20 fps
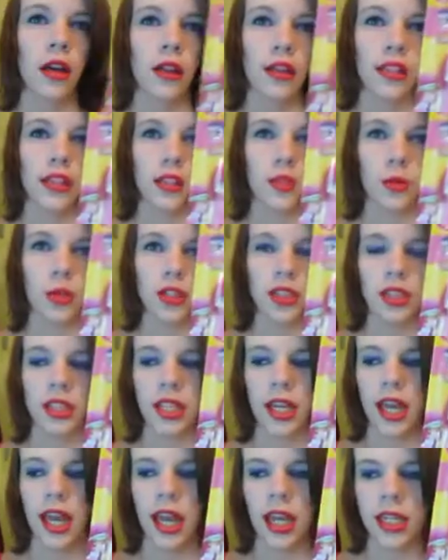these ones.
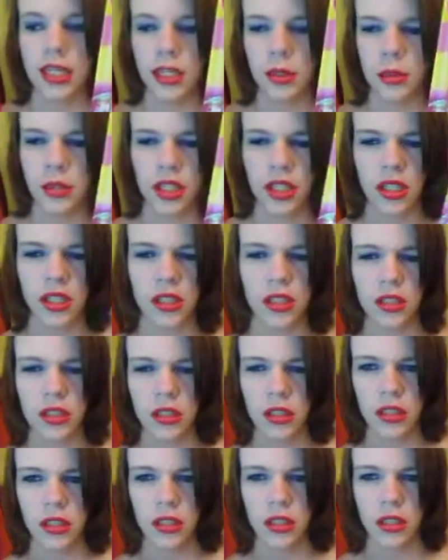And it was
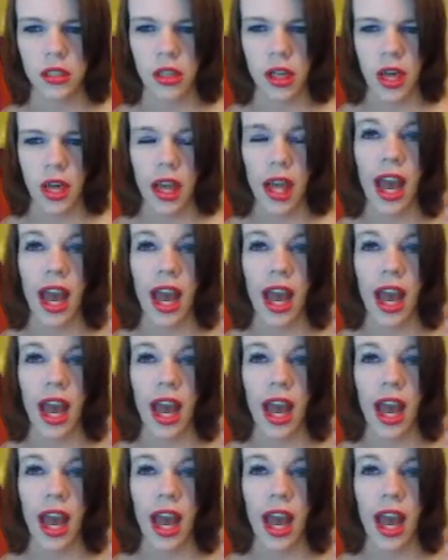I